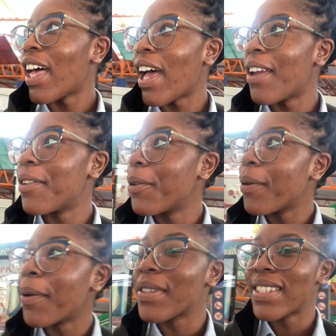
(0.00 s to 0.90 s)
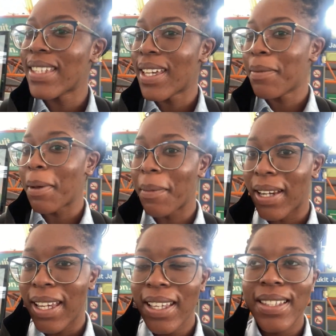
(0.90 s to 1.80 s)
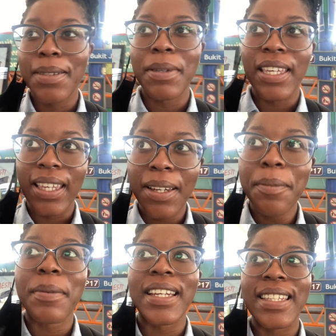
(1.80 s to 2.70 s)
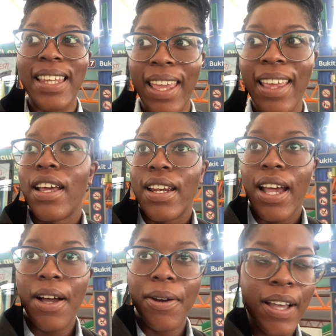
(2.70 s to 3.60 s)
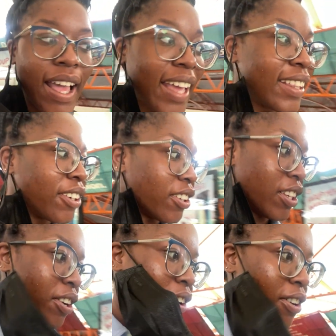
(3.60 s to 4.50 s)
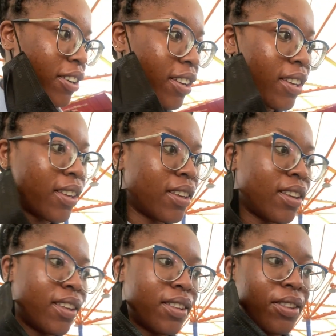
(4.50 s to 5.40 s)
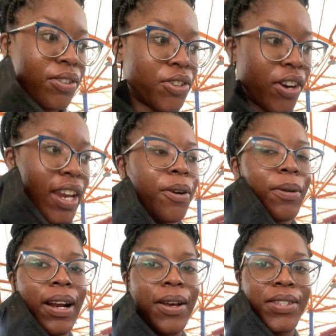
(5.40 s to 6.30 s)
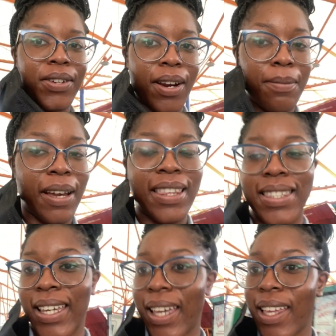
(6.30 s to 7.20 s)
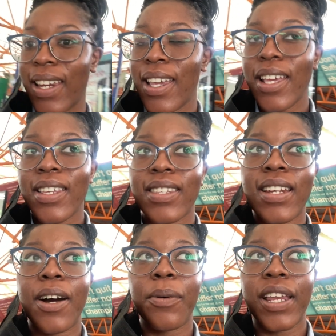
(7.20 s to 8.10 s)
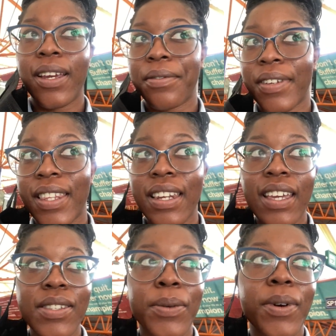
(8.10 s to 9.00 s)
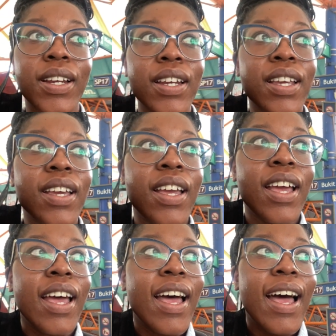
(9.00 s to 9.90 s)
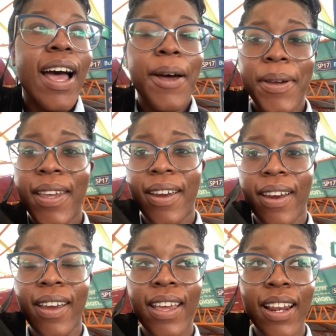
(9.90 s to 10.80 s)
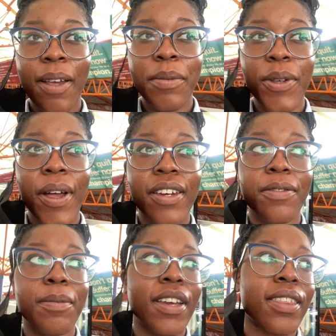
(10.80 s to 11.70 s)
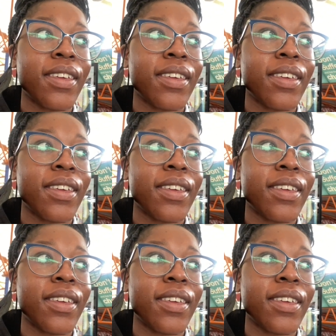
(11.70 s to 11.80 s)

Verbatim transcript: I don't know why it wasn't taking my money to begin, but it did. Now, I literally heard the train when I was trying to buy the ticket. So now waiting for the next one. Oh, here. I'm so out of breath.